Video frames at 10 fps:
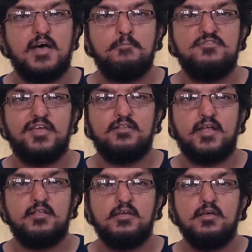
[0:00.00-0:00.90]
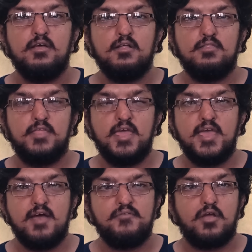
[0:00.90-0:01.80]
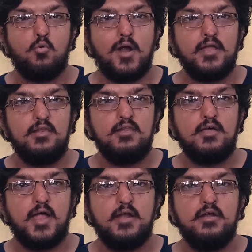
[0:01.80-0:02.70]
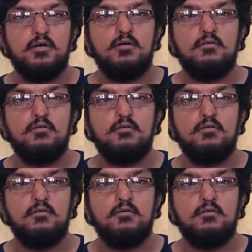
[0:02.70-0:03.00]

subject that they have a quarrel, and